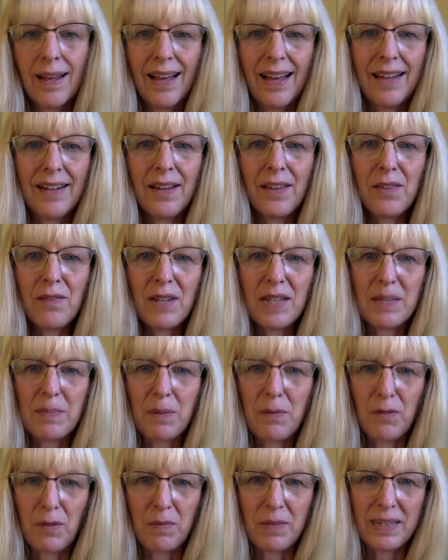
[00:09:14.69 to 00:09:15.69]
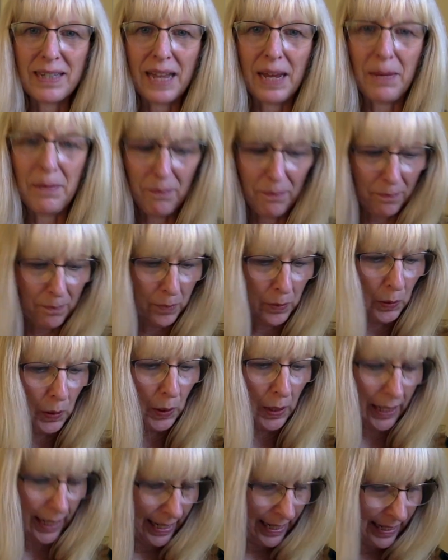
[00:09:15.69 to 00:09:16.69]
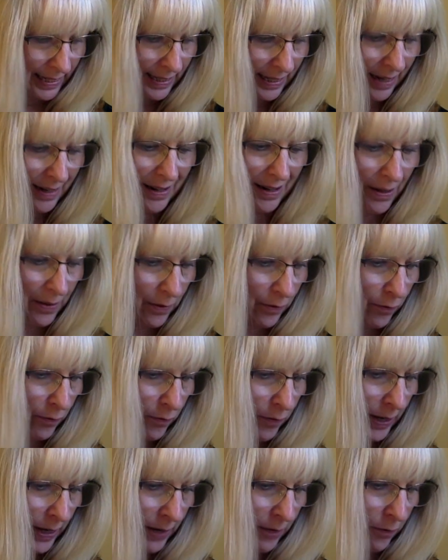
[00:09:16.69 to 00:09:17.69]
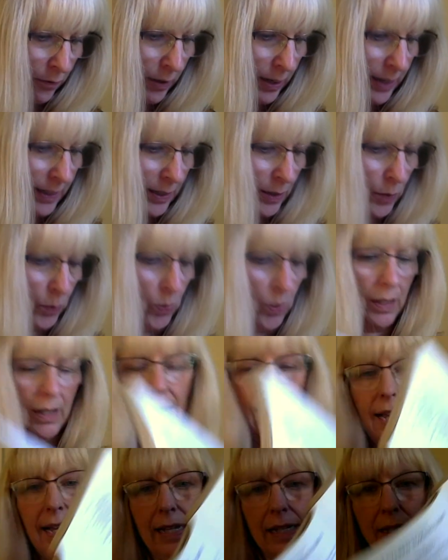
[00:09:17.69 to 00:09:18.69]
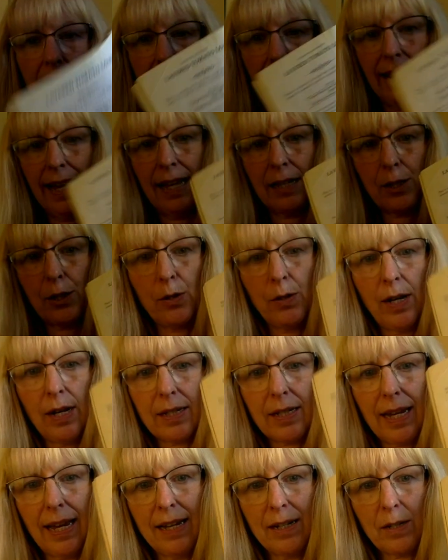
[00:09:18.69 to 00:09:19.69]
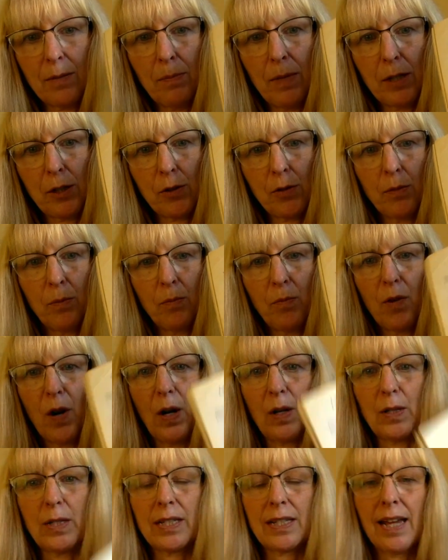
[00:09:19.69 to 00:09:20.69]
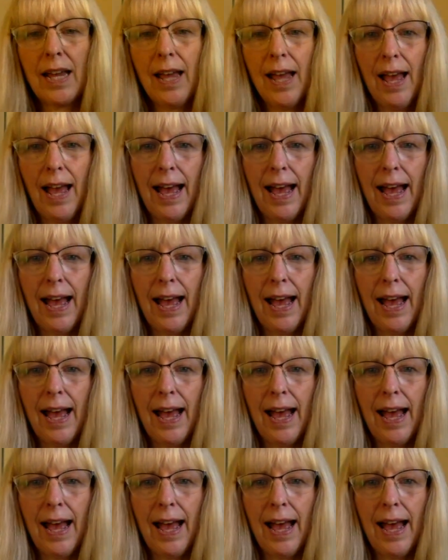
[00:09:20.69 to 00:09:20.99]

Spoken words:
Another recipe from the same book is another favourite. It's called Layered Cashew Nut and Mushroom Roast.